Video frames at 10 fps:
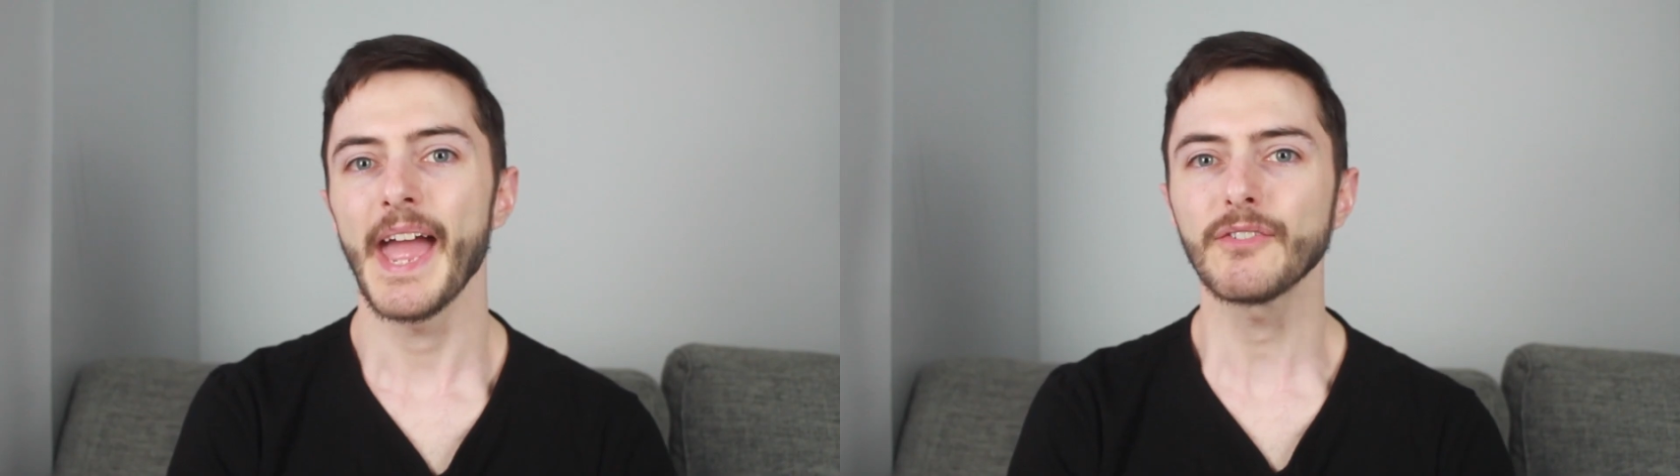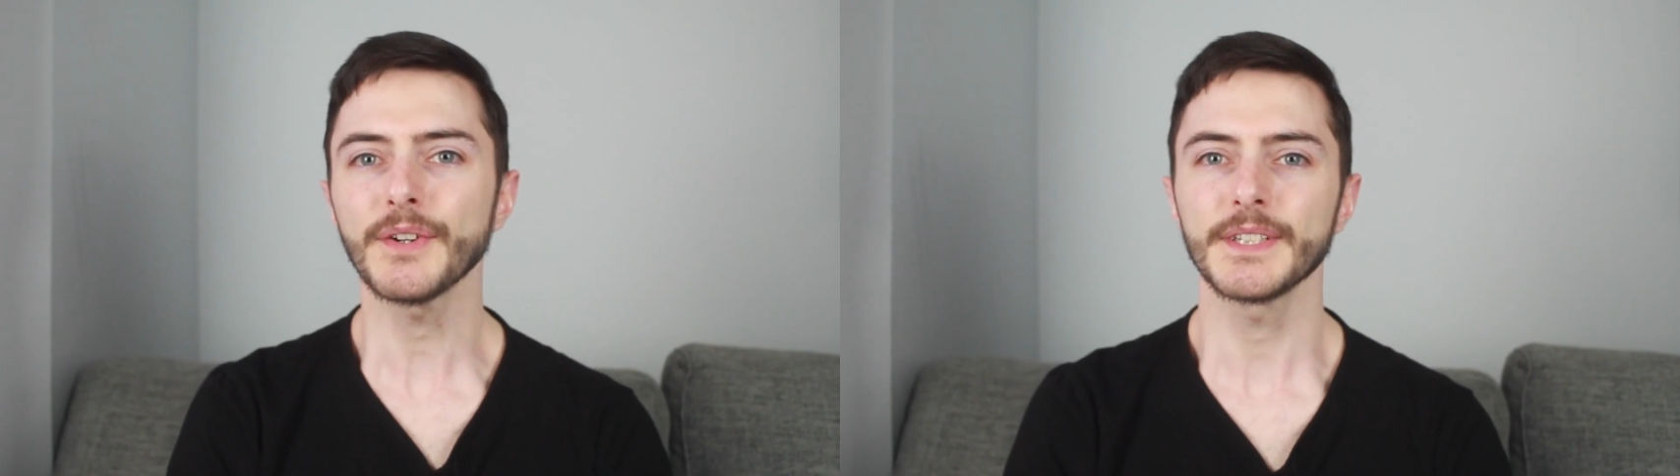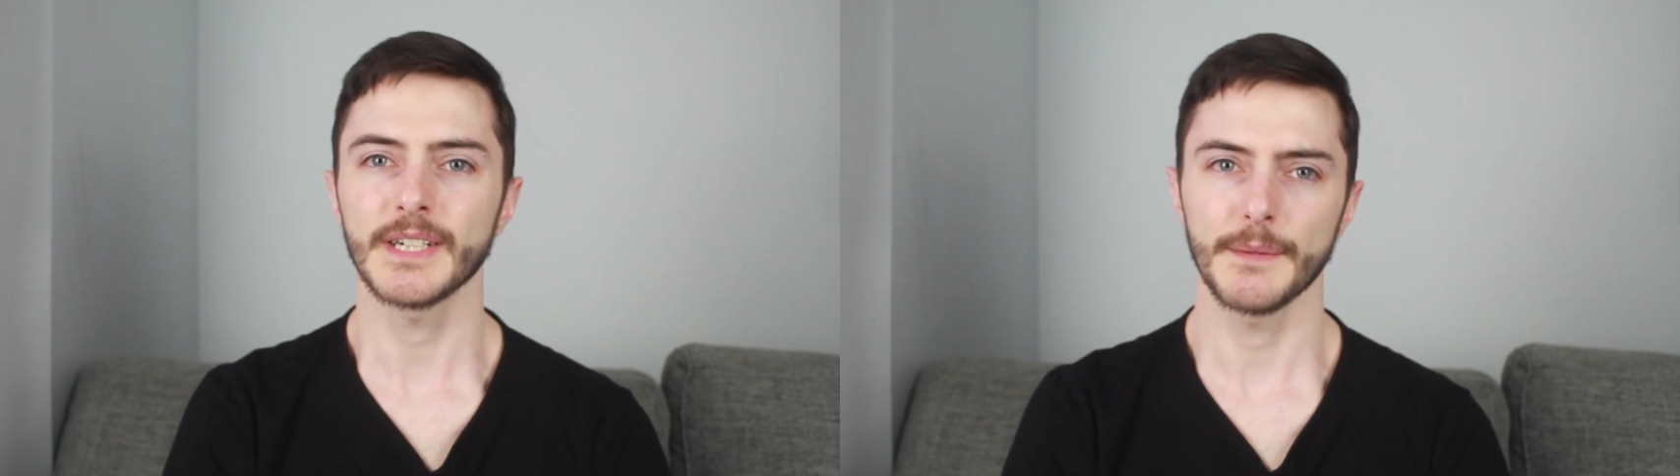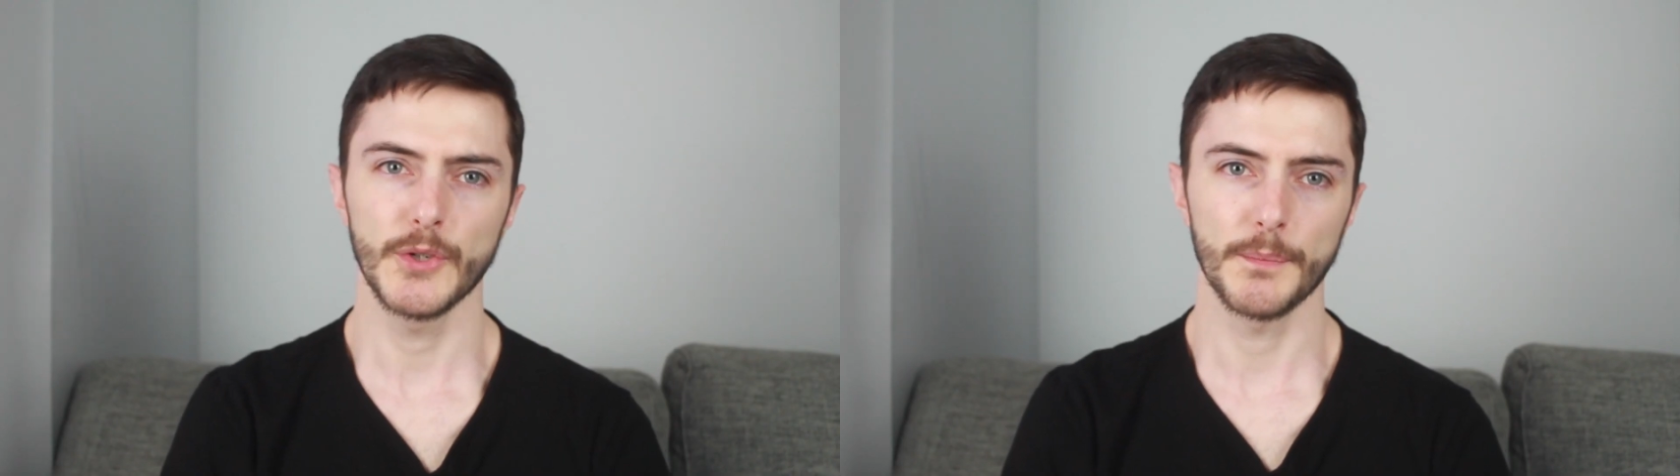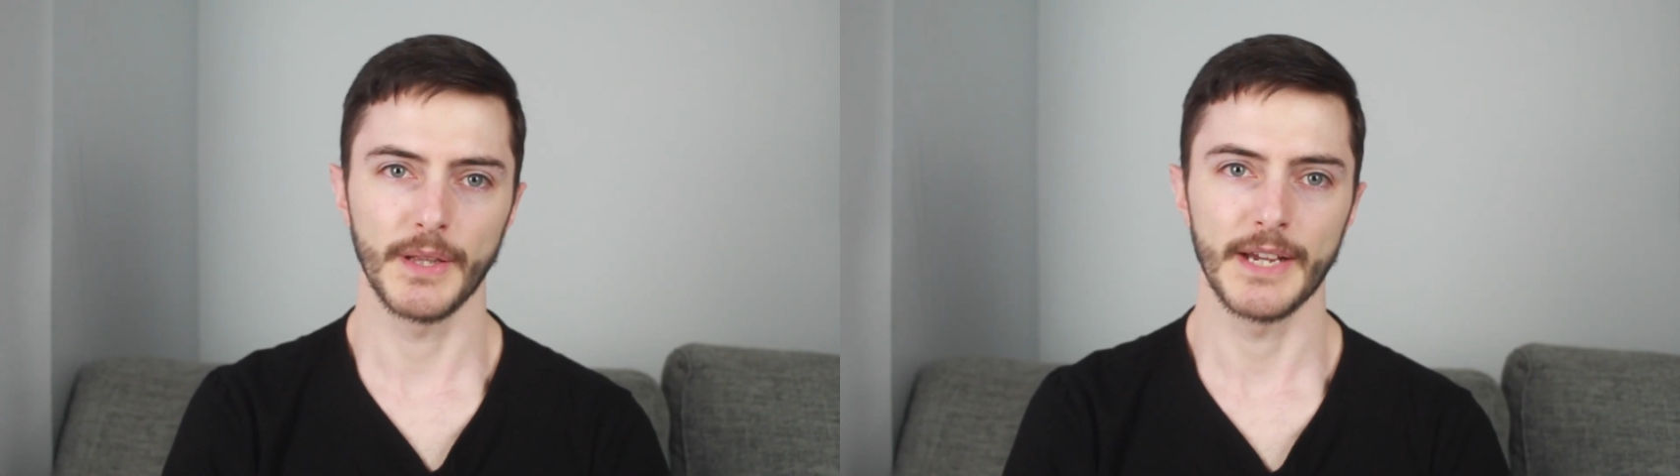Every time
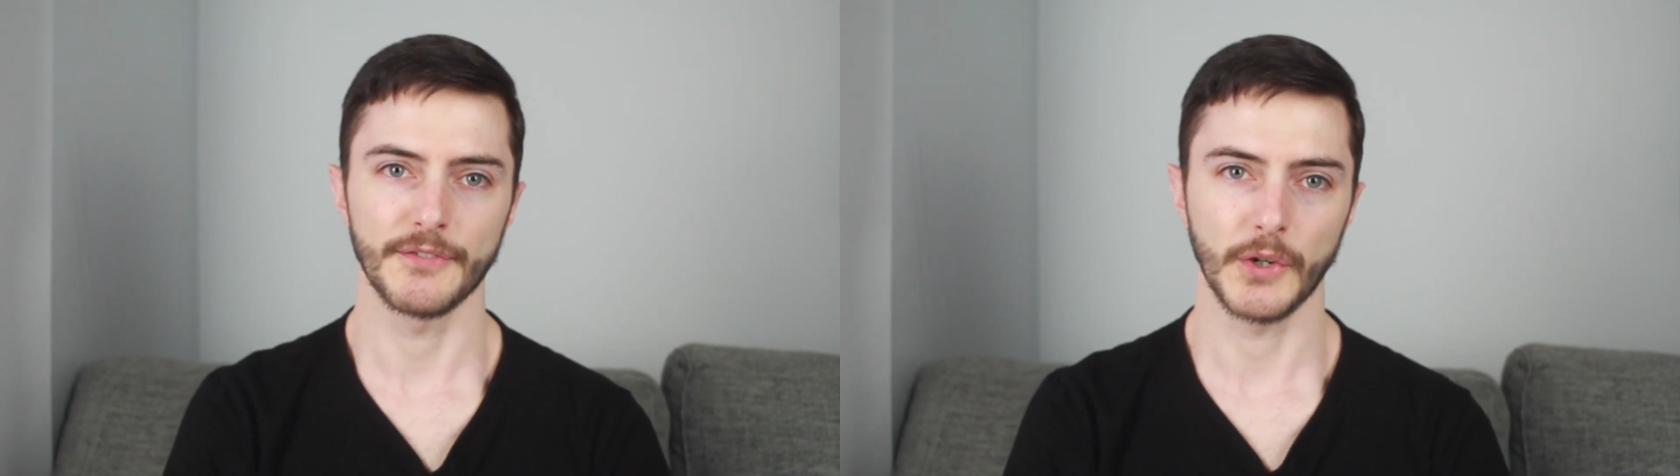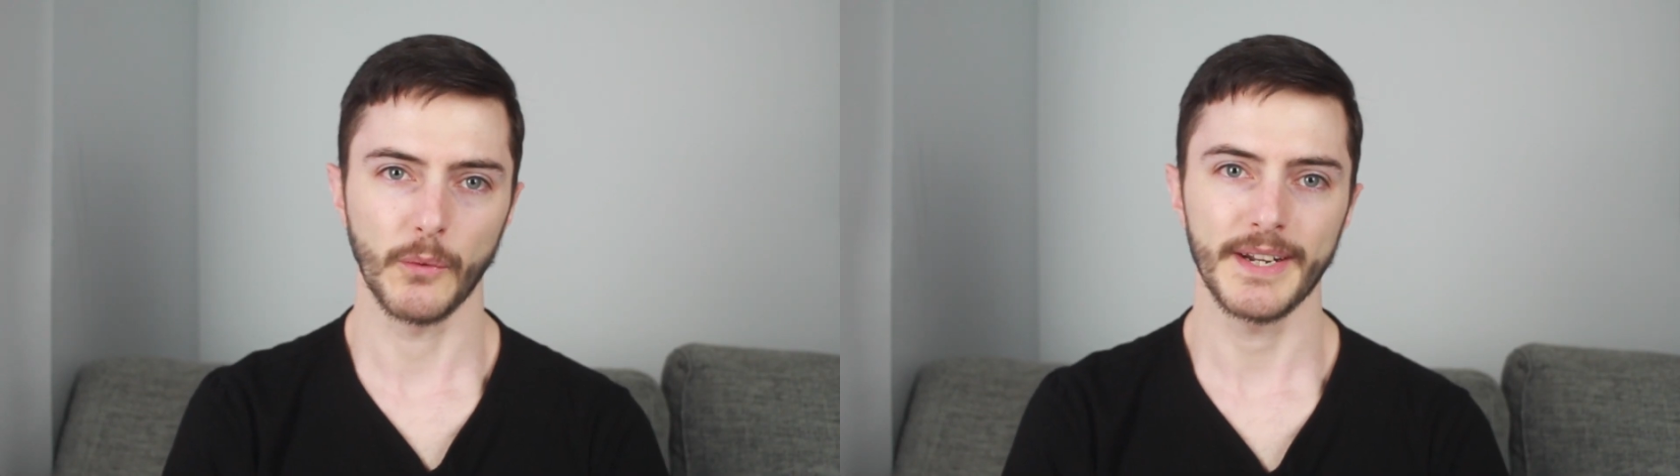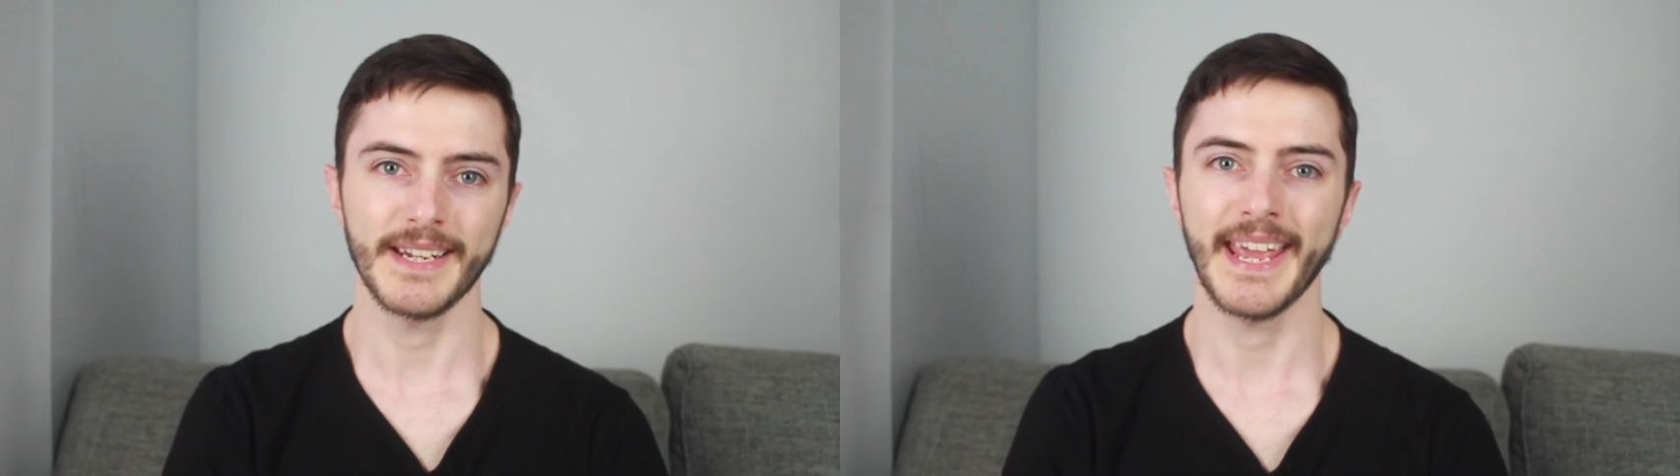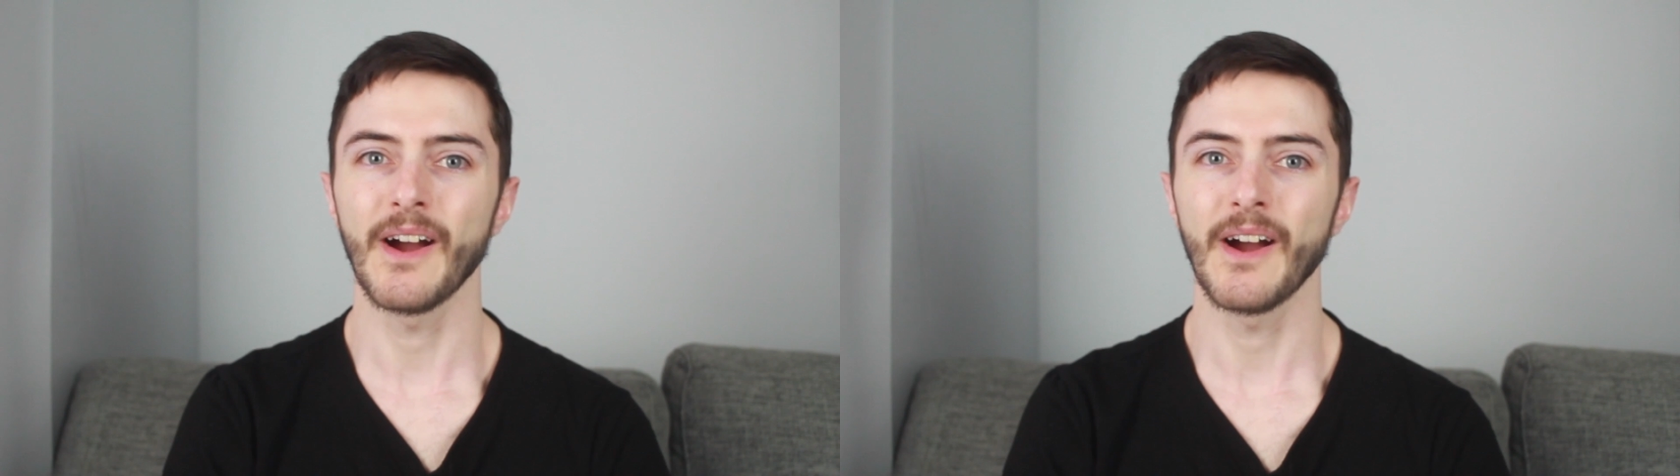you apply for credit,